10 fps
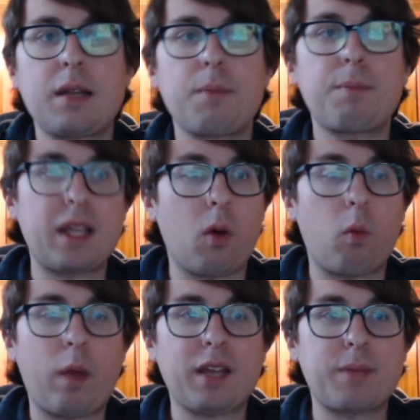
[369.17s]
being a
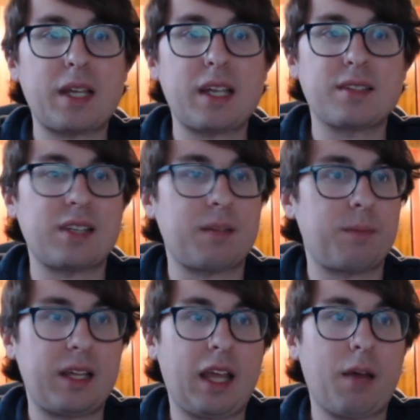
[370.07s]
winged beast and
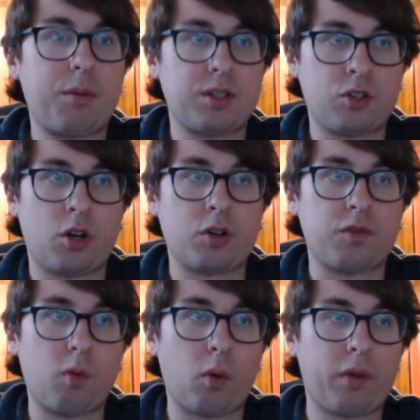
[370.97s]
being able to search
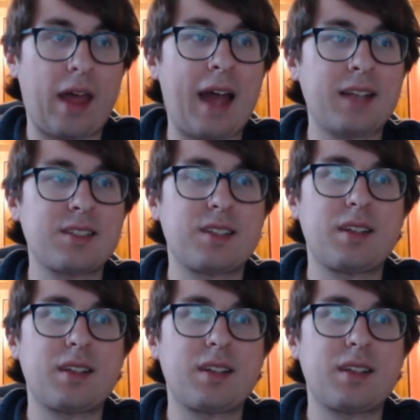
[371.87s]
for that